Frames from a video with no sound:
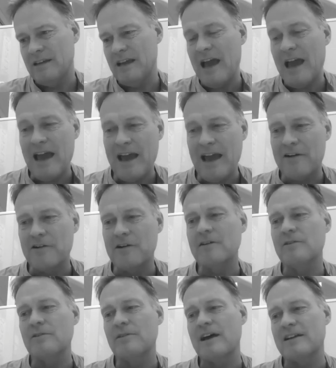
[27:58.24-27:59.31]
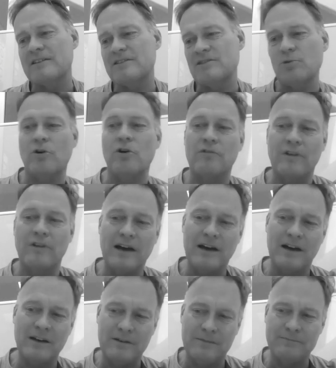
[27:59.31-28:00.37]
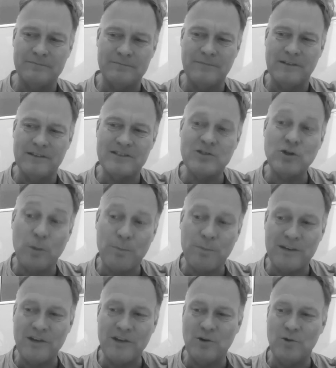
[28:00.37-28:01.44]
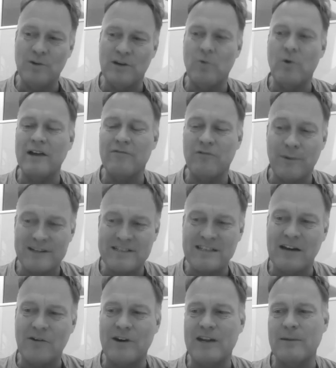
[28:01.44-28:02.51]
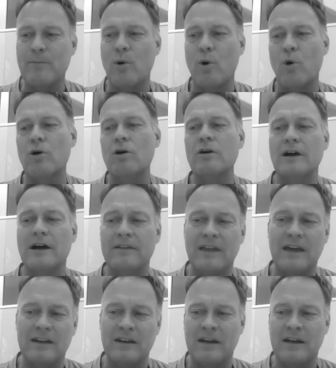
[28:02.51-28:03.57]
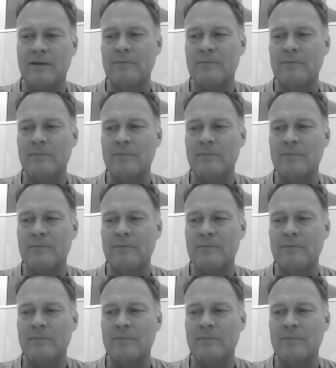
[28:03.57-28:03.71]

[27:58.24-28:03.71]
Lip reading: air that's sort of stopping you in a way from accelerating more, and then